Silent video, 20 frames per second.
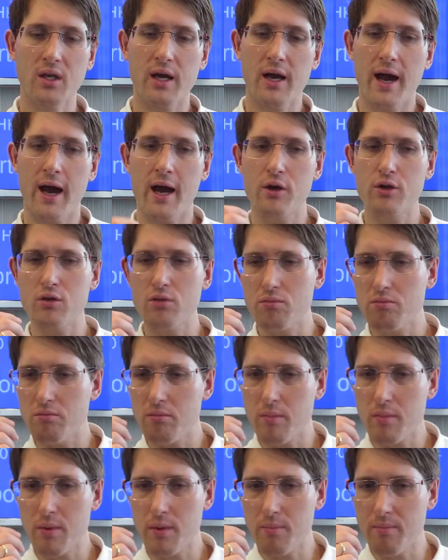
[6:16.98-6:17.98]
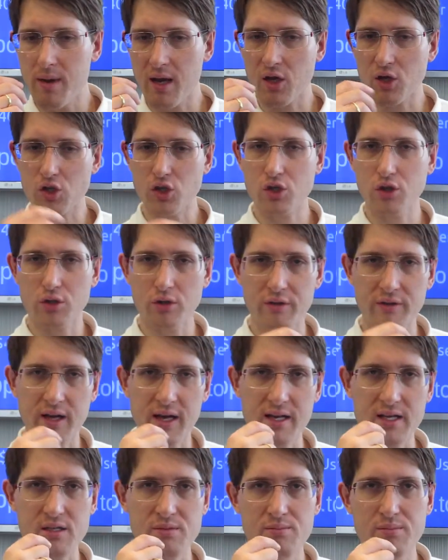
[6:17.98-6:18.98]
How do you make sure
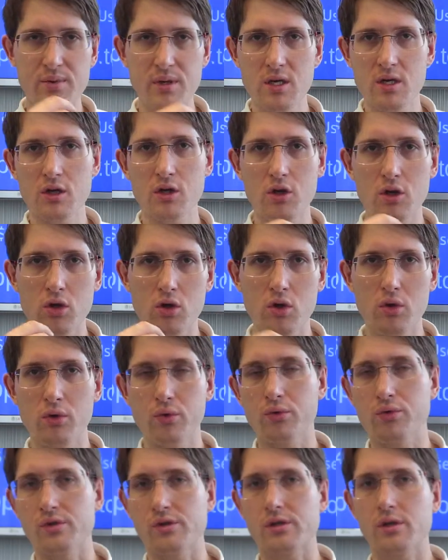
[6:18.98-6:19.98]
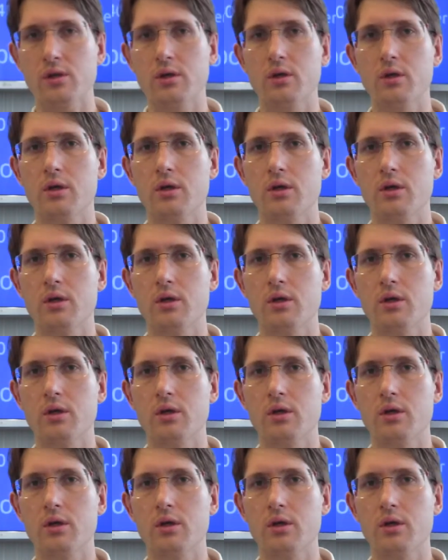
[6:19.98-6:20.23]
that it's being used?